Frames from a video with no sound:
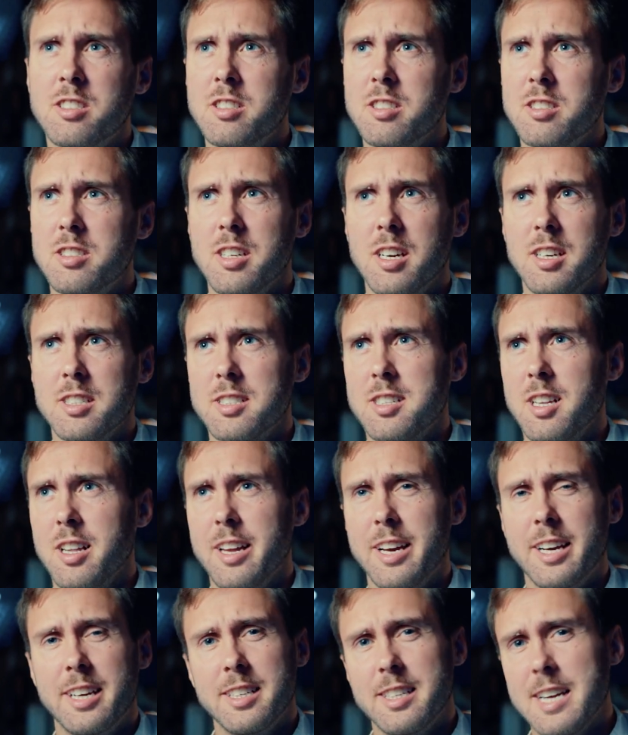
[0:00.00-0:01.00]
to just
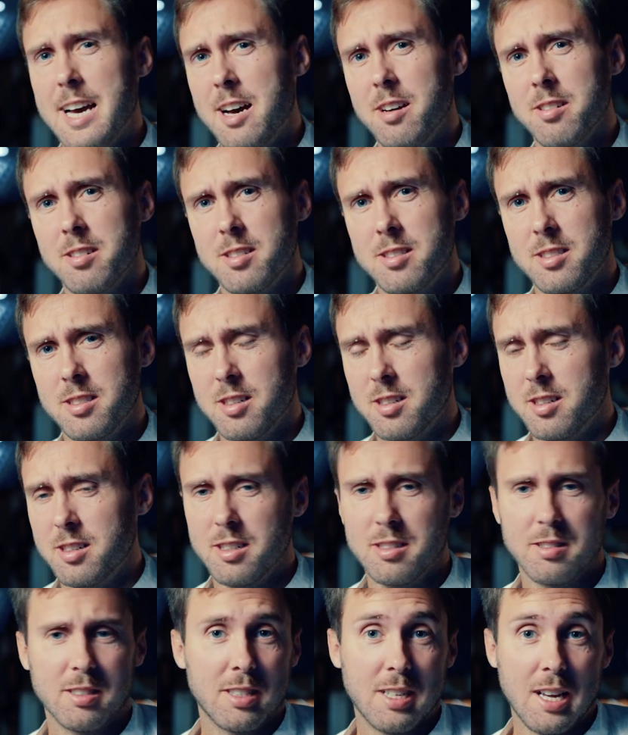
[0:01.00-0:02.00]
lay down on
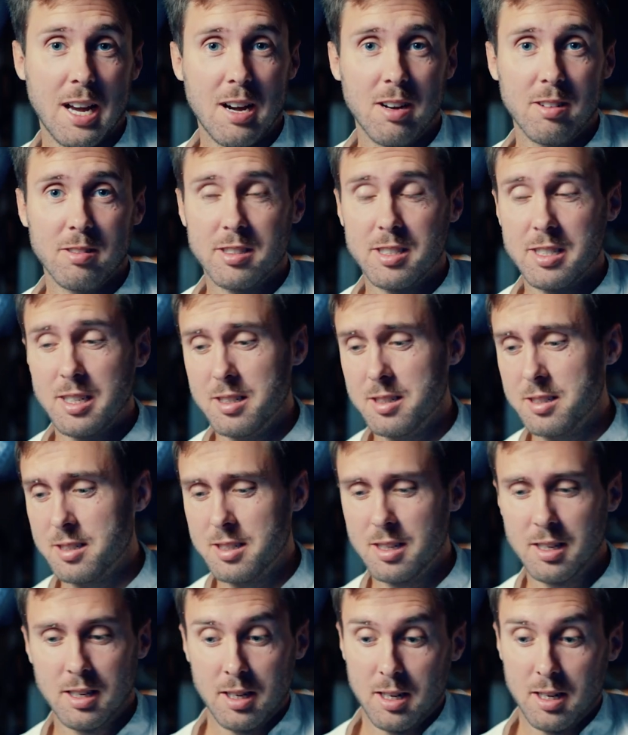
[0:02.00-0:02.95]
your couch and